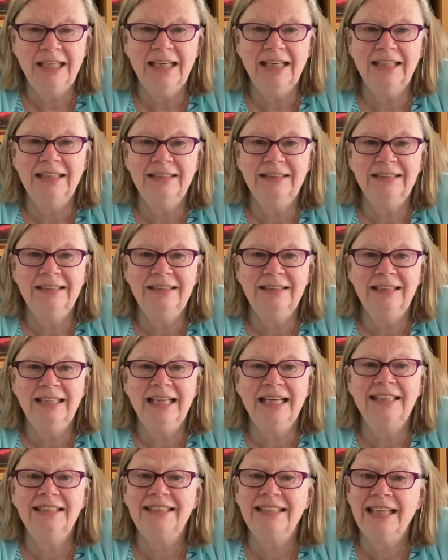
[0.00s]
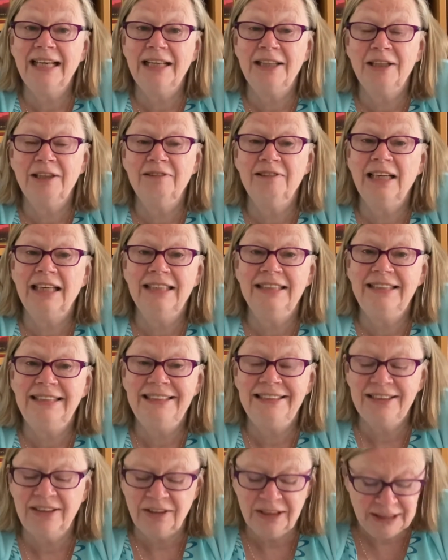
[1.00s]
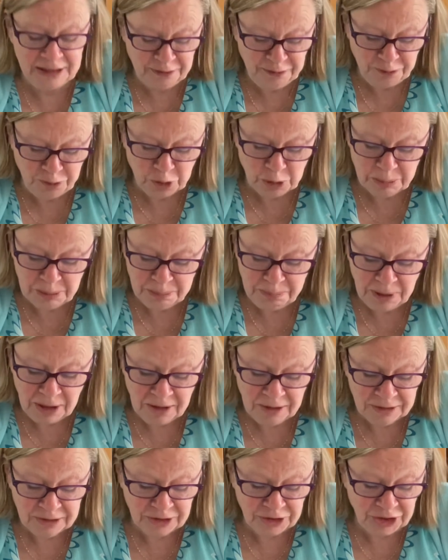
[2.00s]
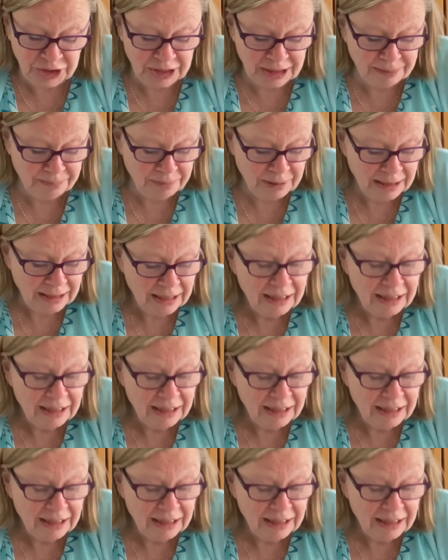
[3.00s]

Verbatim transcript: and get together and decide to form a partnership.